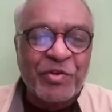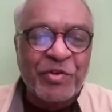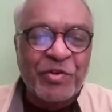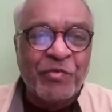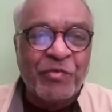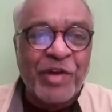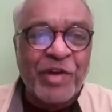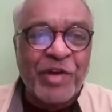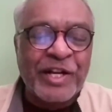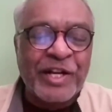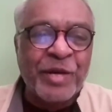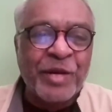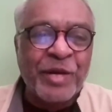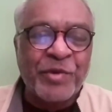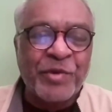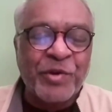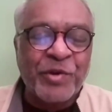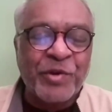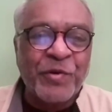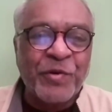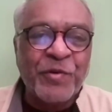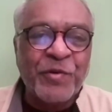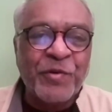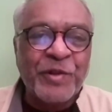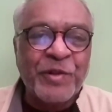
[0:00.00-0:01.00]
Welcome
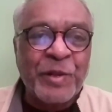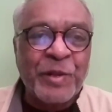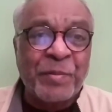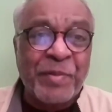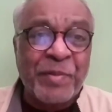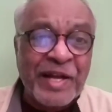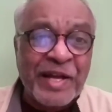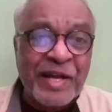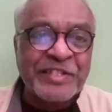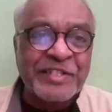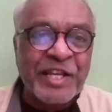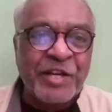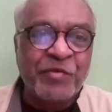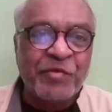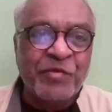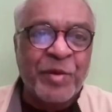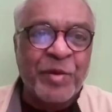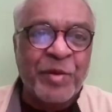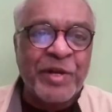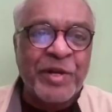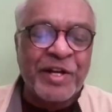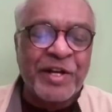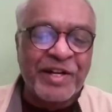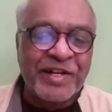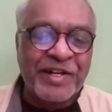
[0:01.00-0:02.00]
to the PANSIGHT
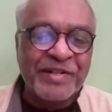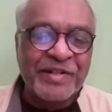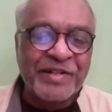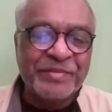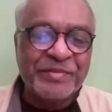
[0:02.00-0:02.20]
webinar.